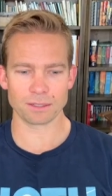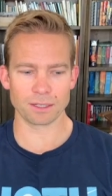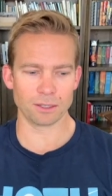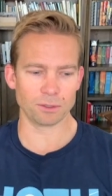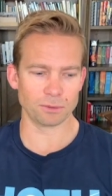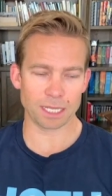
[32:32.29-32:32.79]
you
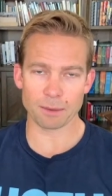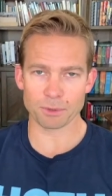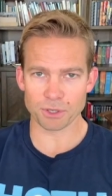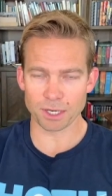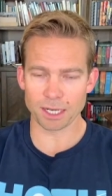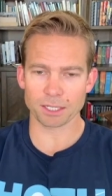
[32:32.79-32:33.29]
know, damage
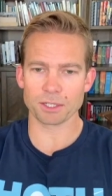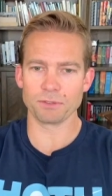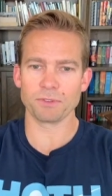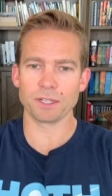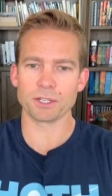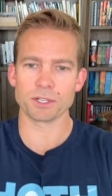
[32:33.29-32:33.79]
reduction
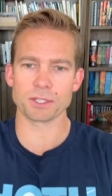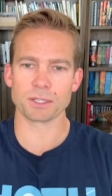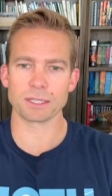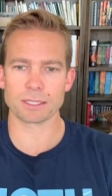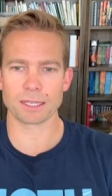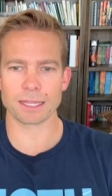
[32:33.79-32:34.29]
features and
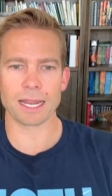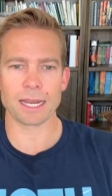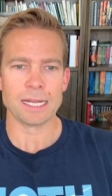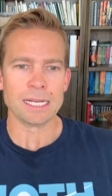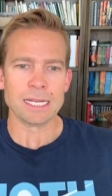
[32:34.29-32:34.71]
things like that.